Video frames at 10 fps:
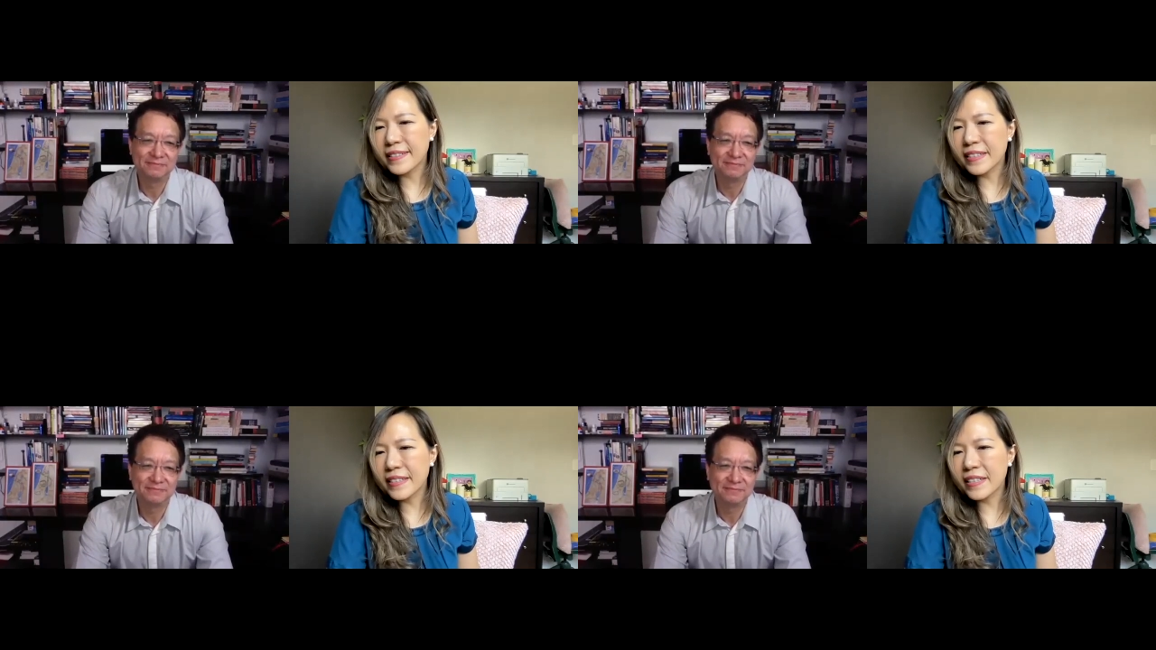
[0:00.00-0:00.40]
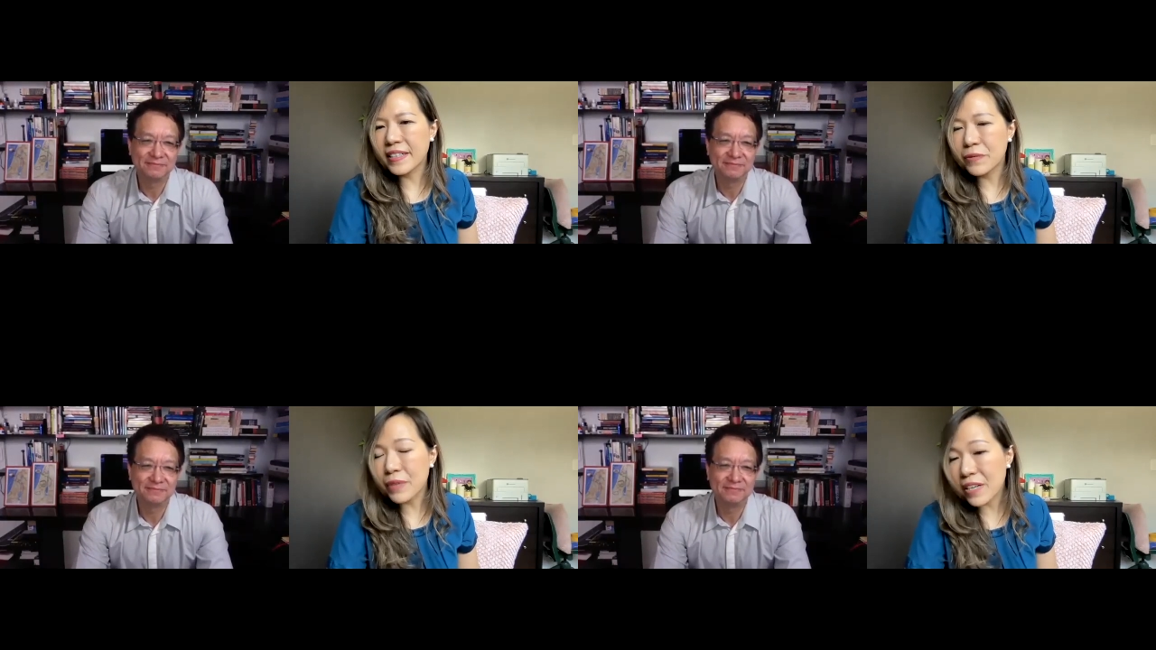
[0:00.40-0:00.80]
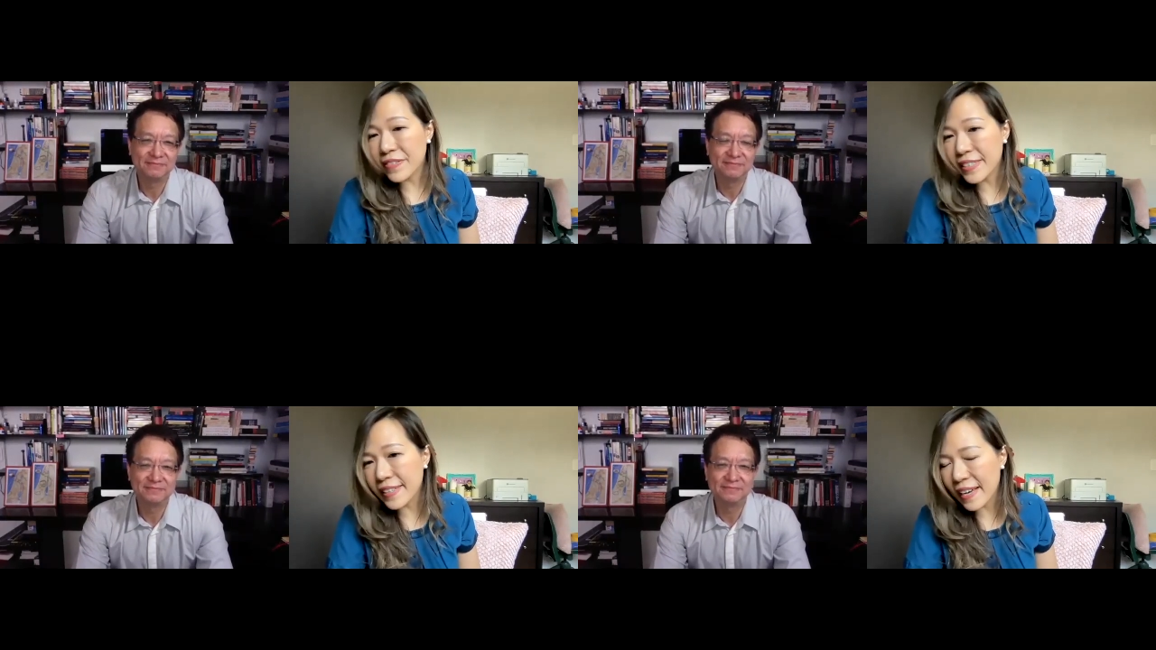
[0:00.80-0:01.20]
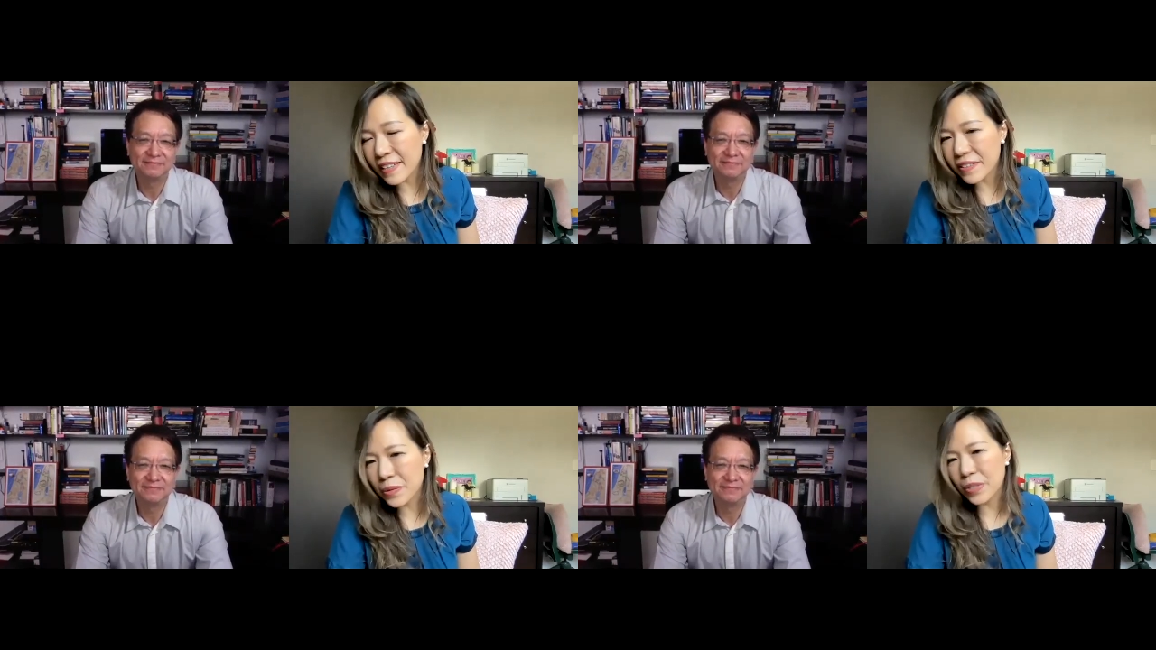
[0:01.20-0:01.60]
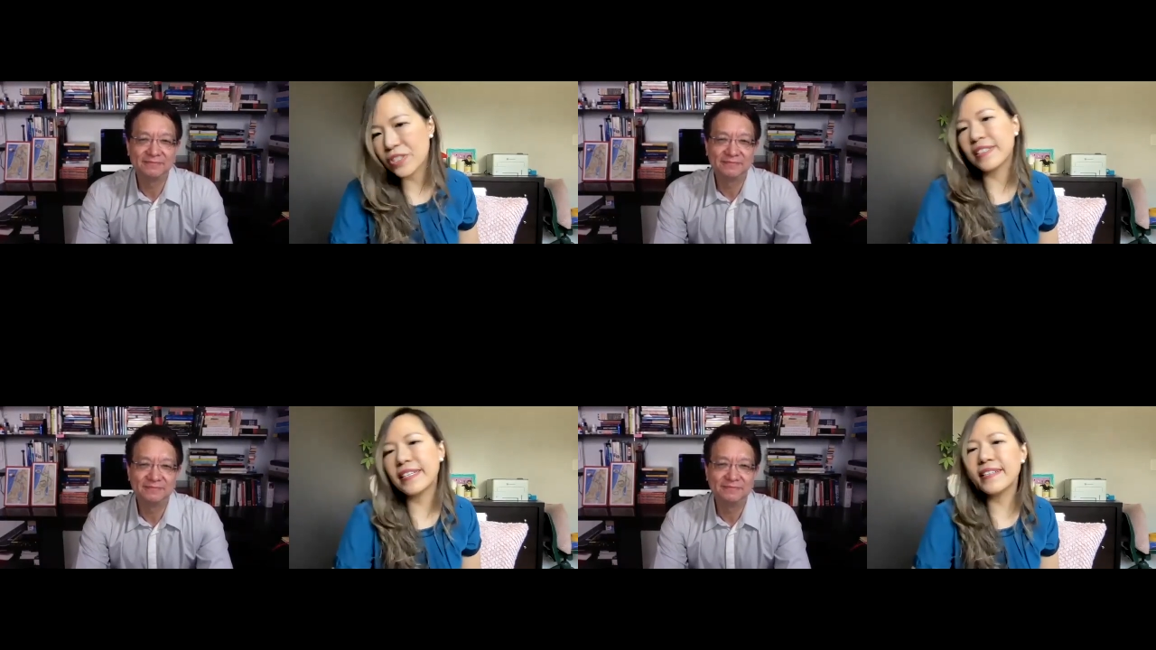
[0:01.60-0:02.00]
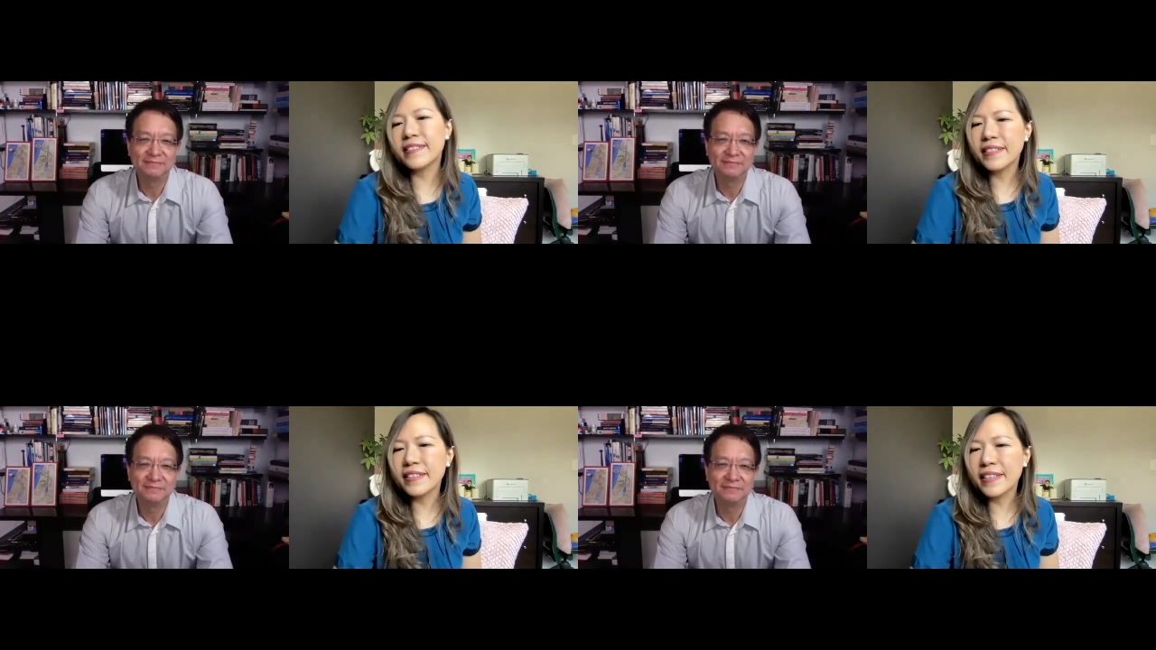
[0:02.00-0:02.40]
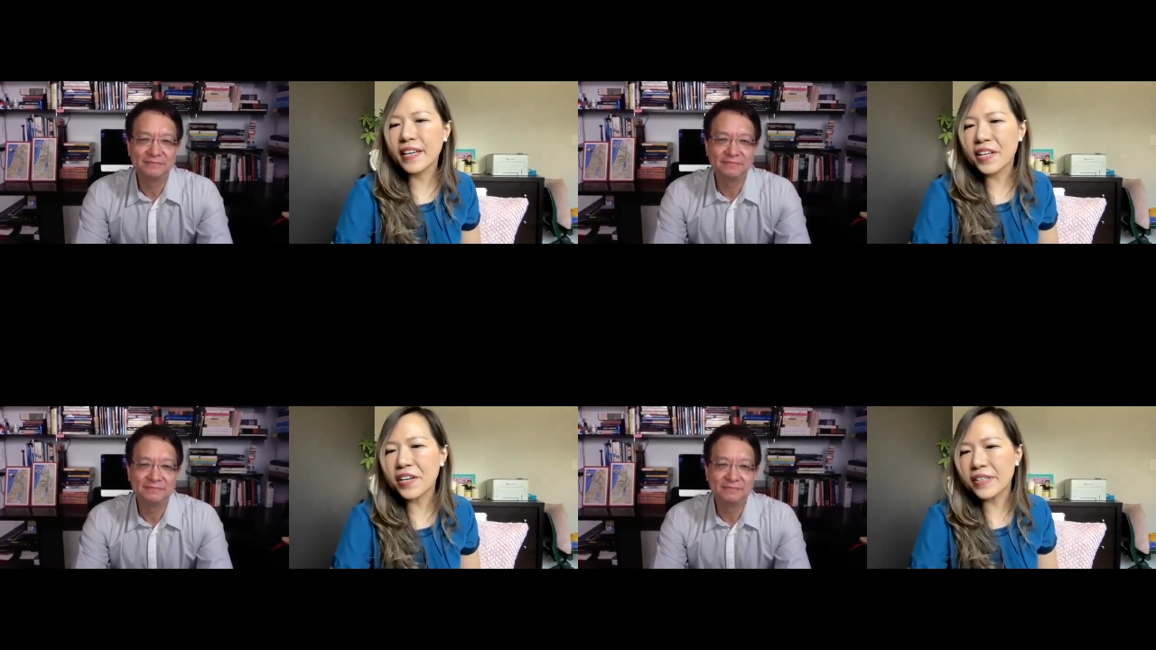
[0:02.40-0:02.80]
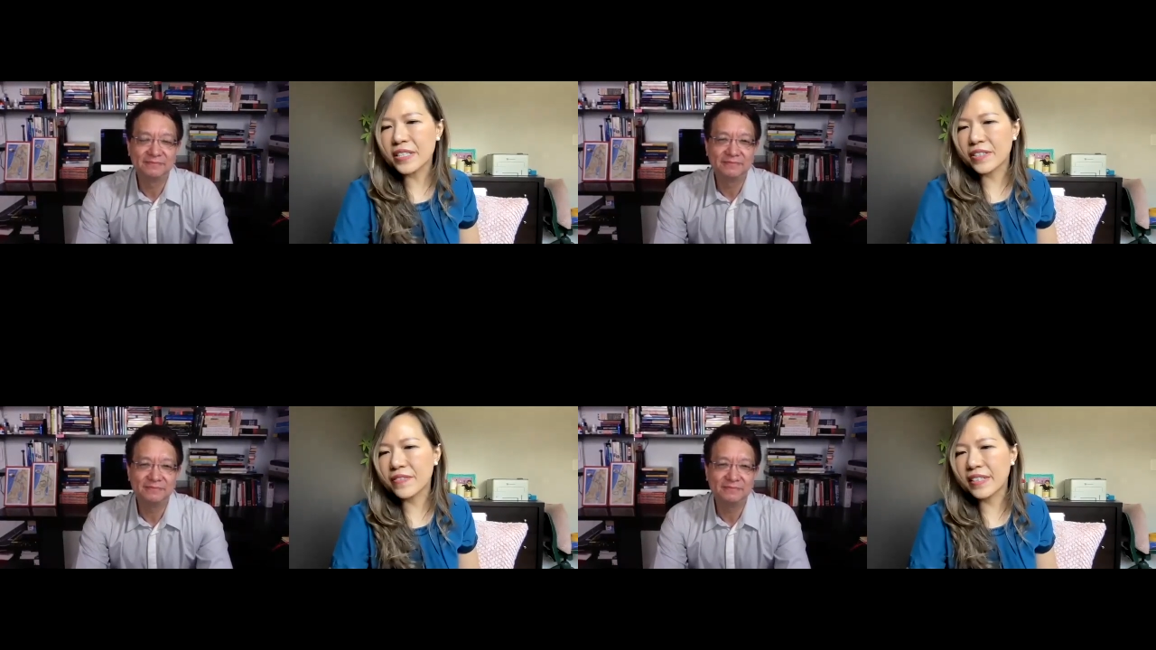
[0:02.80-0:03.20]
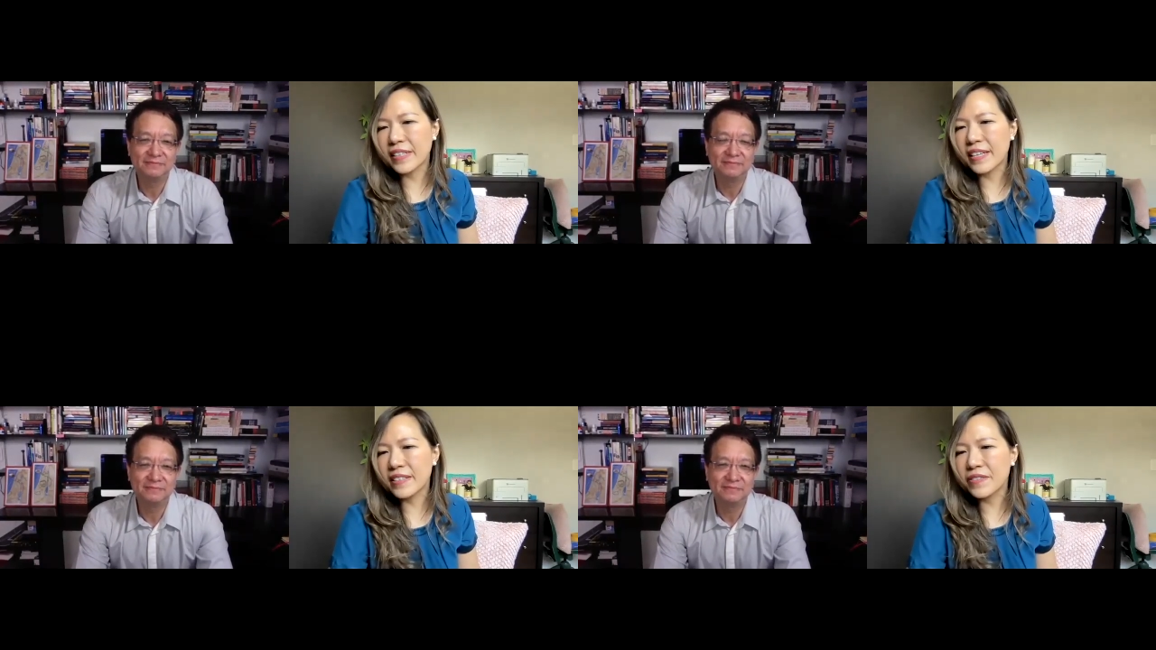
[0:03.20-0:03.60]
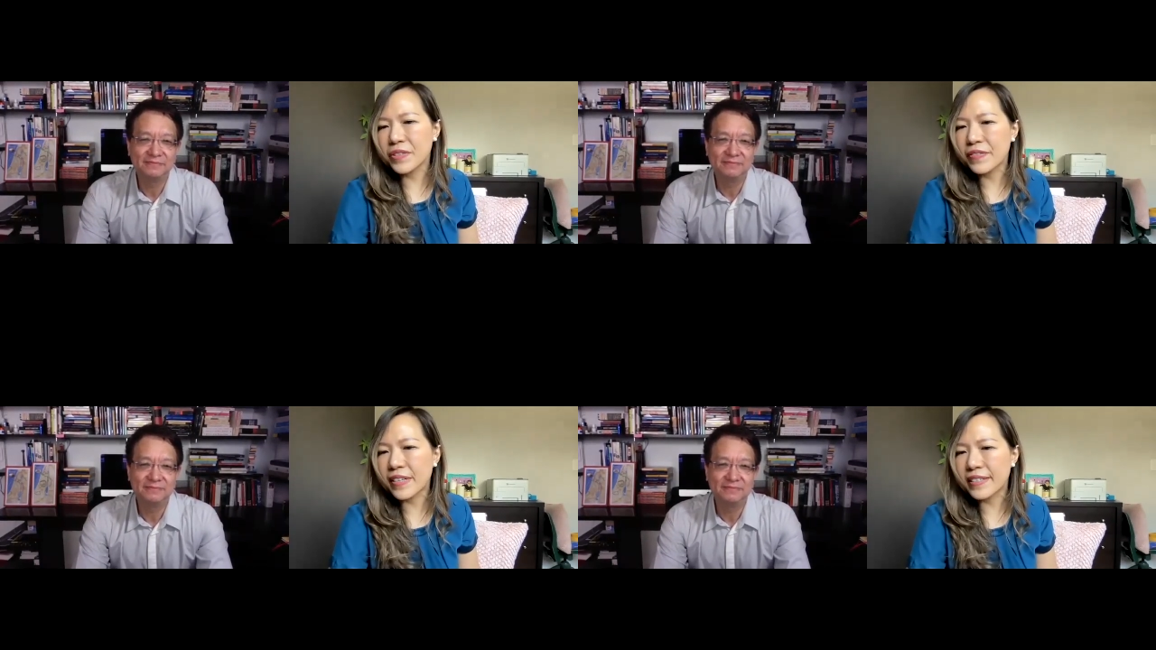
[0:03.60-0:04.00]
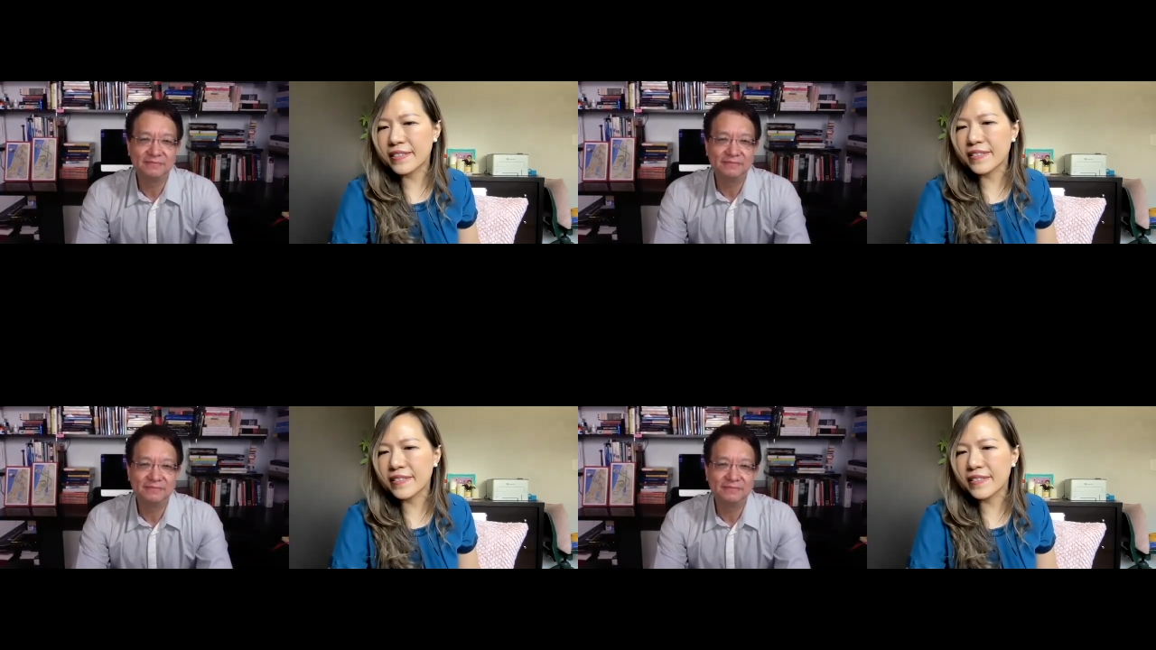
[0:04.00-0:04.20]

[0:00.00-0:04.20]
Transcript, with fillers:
Speaker 1: the uh, Ravi asked the question, is the NRSV and the revised